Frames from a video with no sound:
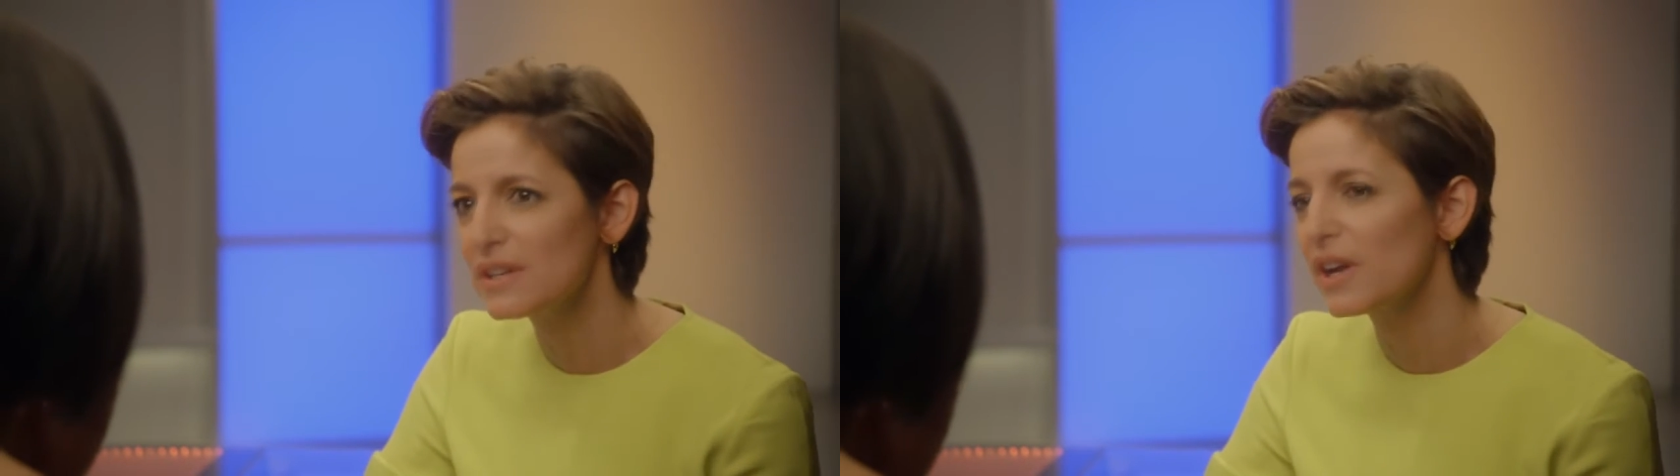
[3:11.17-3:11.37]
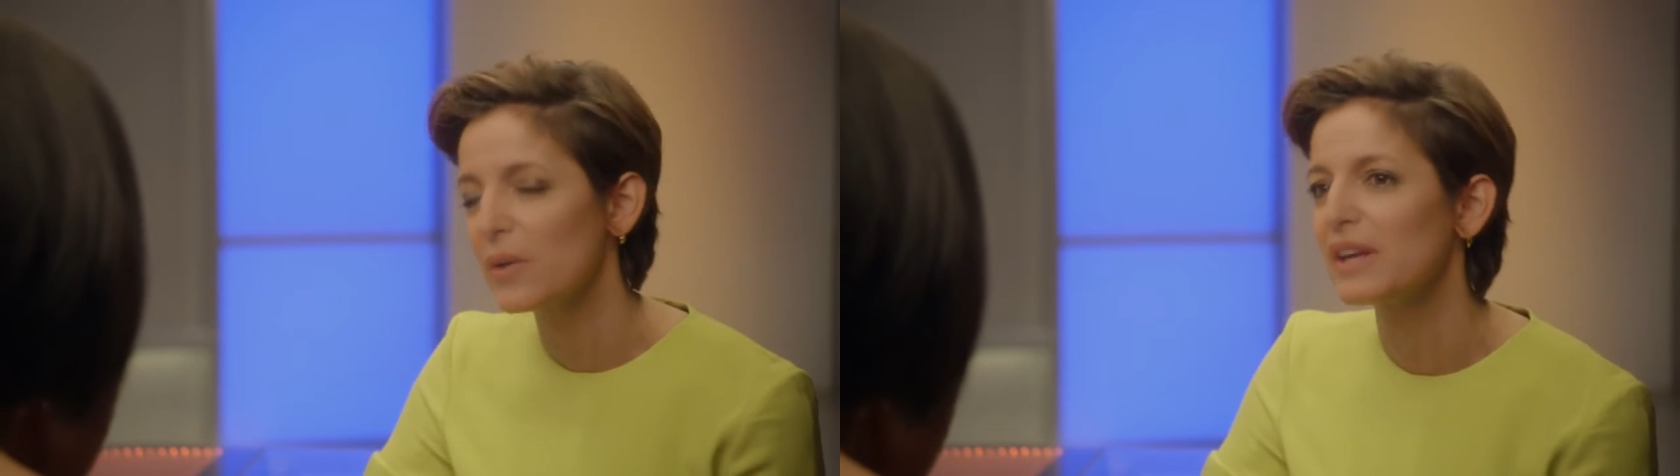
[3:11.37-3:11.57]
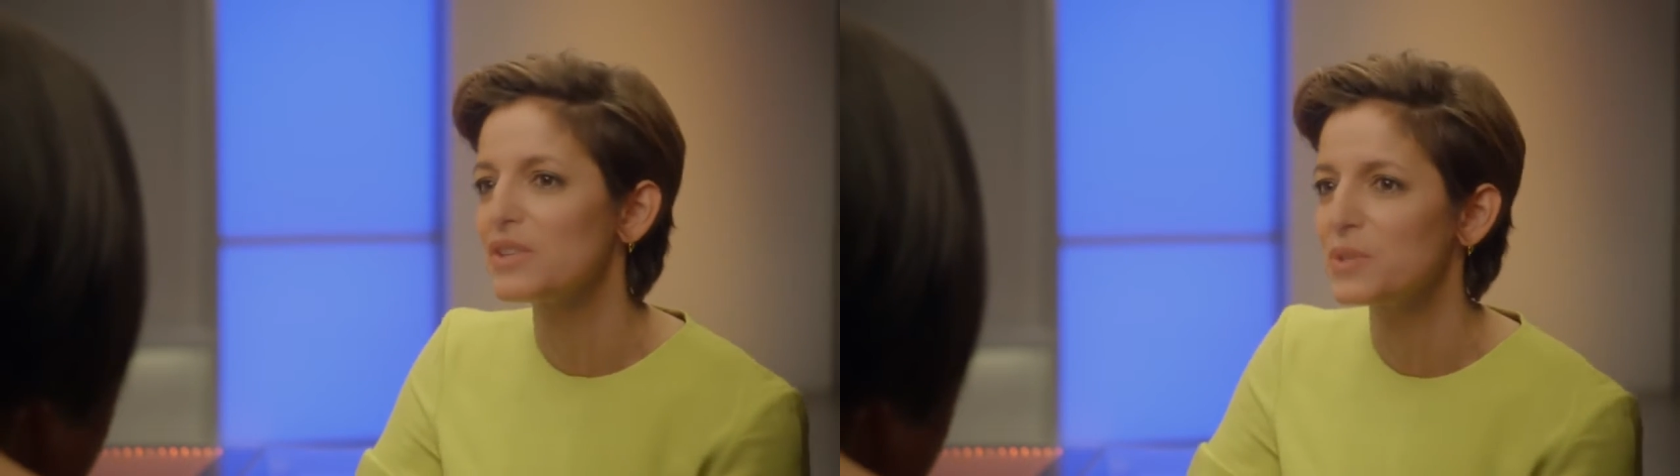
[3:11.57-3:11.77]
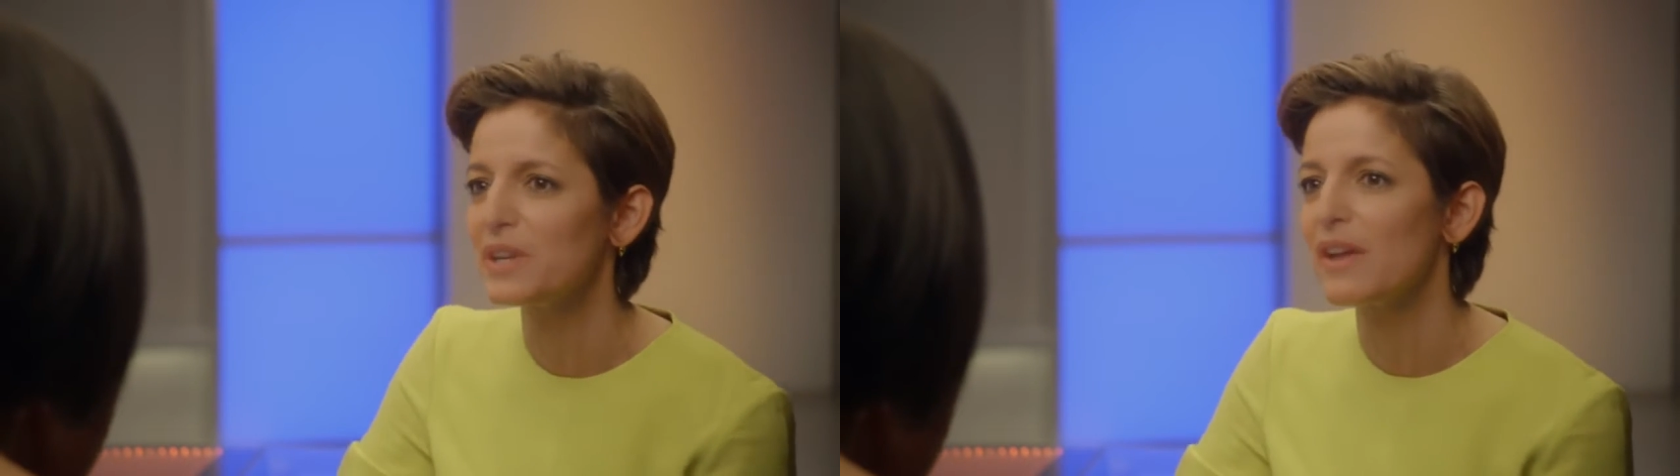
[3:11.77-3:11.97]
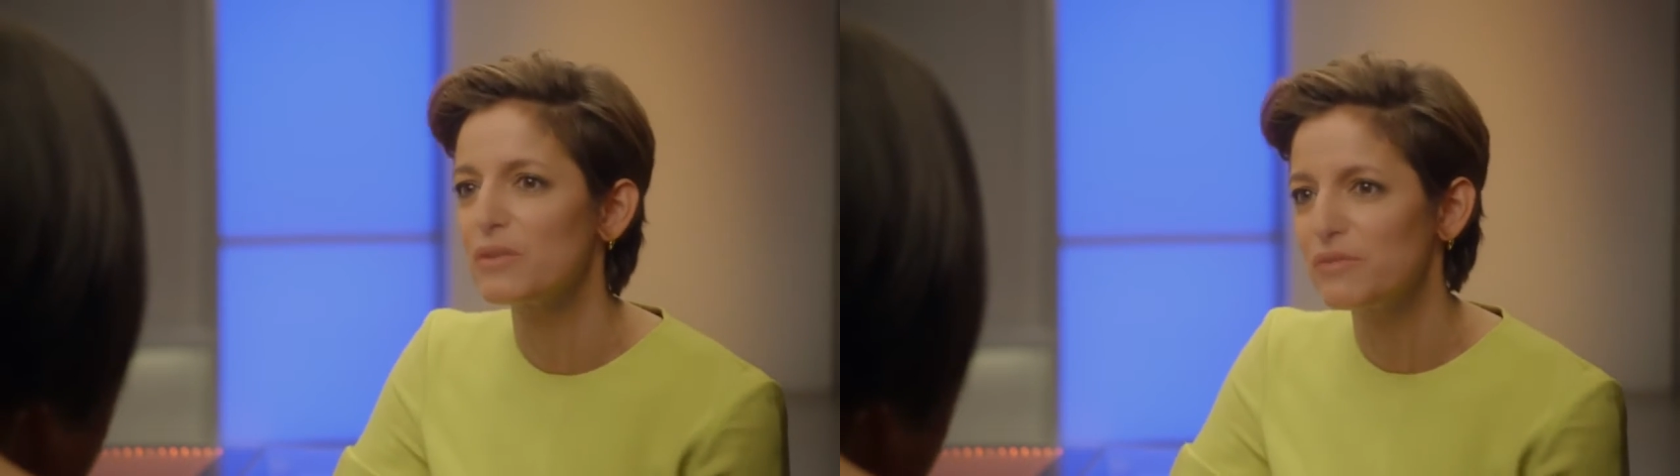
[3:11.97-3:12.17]
in going into
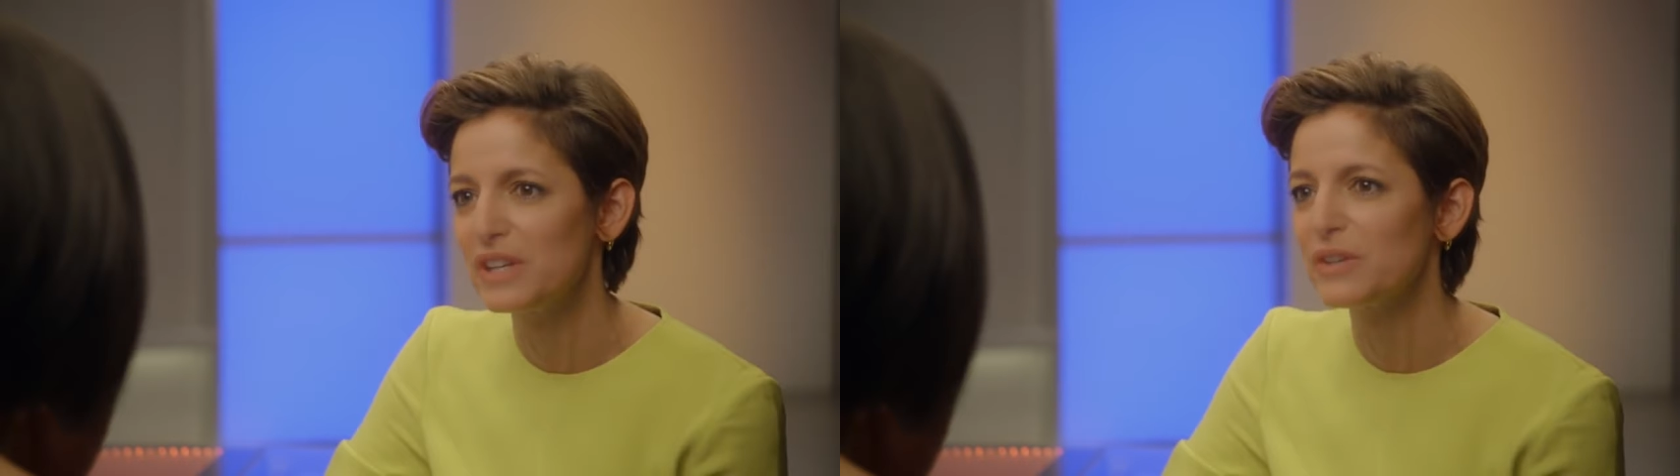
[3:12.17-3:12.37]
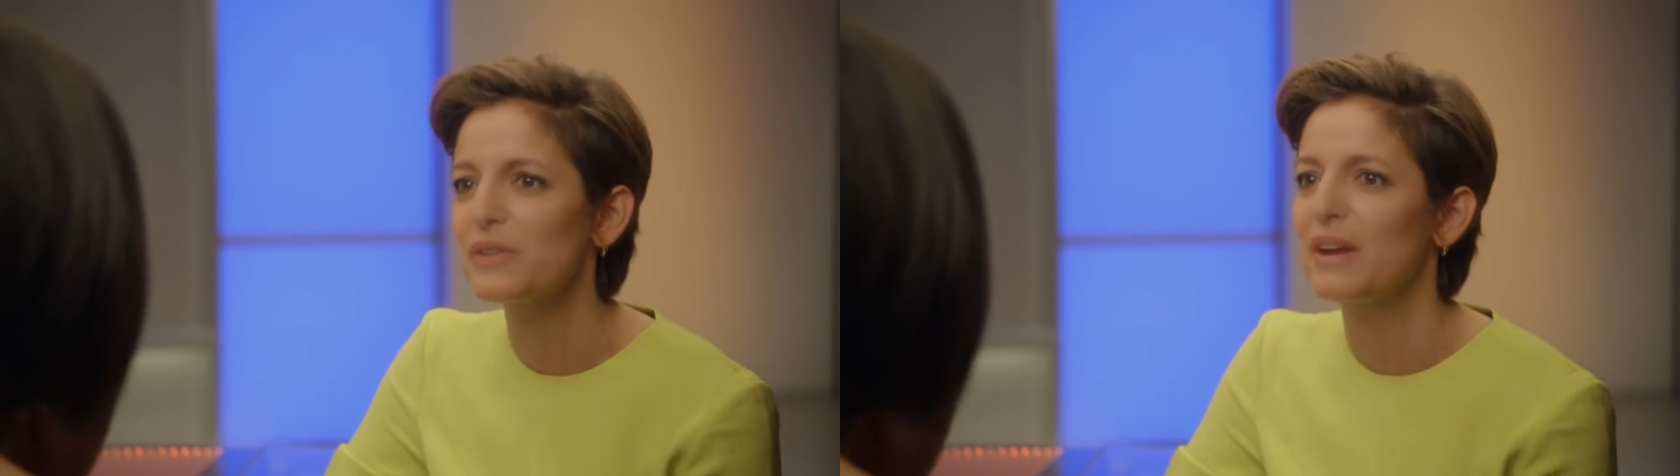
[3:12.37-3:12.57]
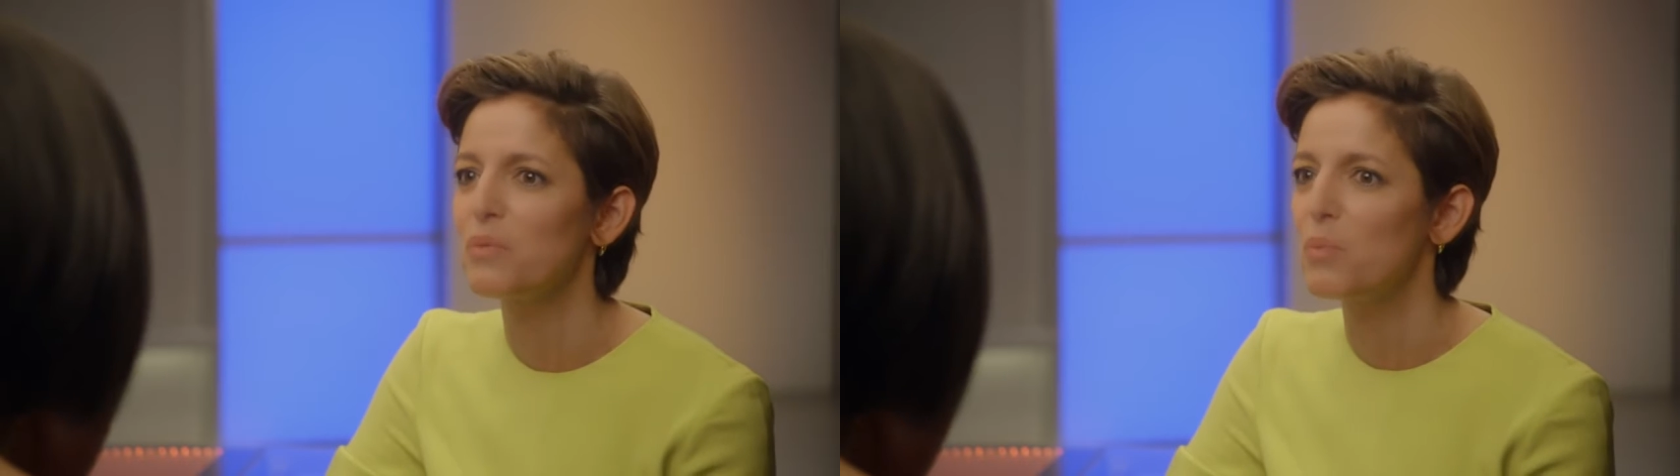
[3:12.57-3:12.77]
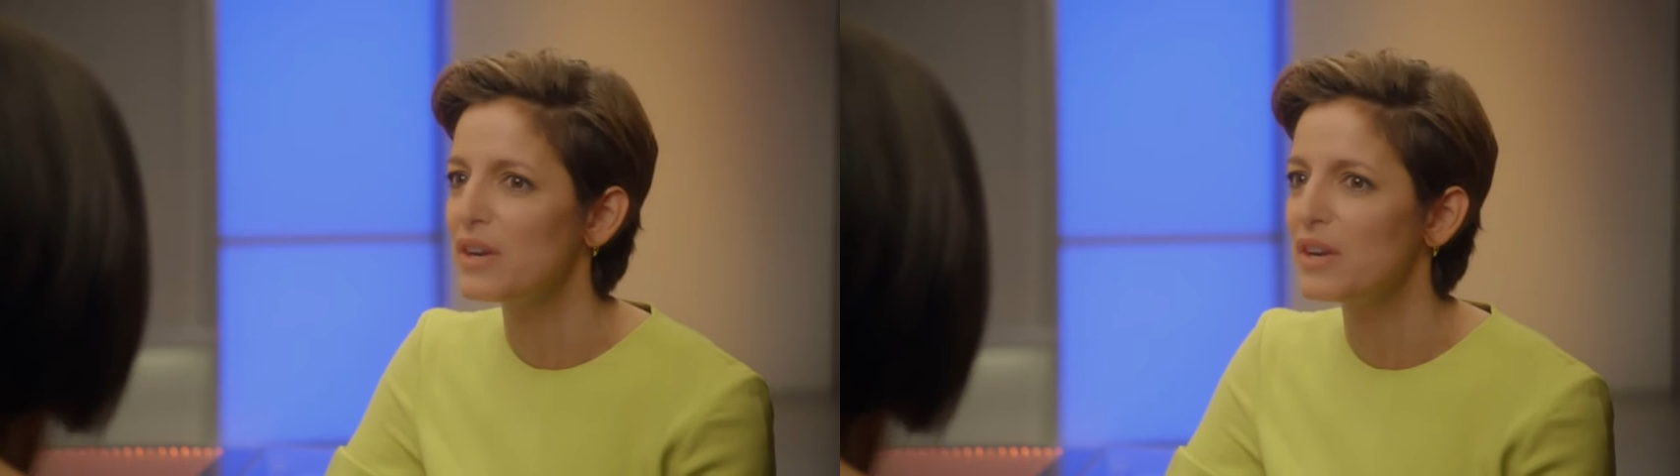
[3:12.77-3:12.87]
another field and